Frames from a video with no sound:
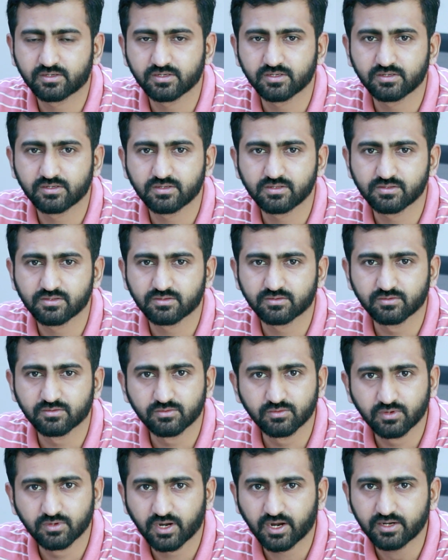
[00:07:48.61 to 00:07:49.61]

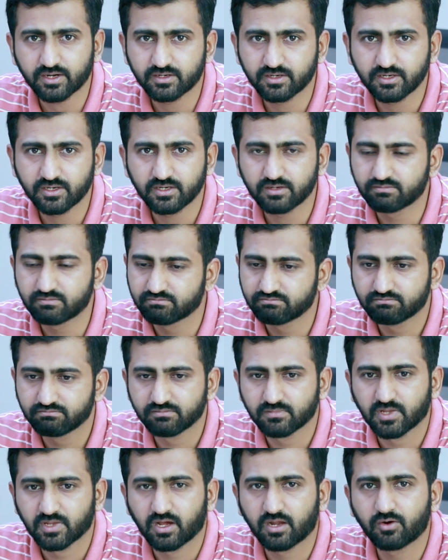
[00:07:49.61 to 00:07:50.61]
do not need
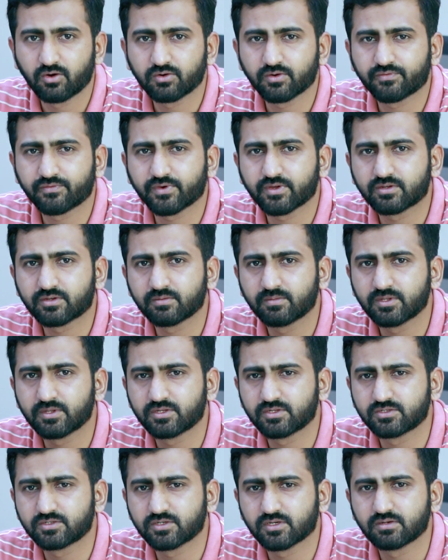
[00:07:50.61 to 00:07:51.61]
a lot of
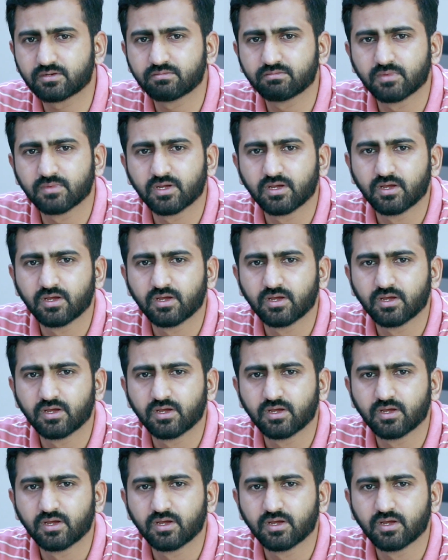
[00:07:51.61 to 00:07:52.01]
customization,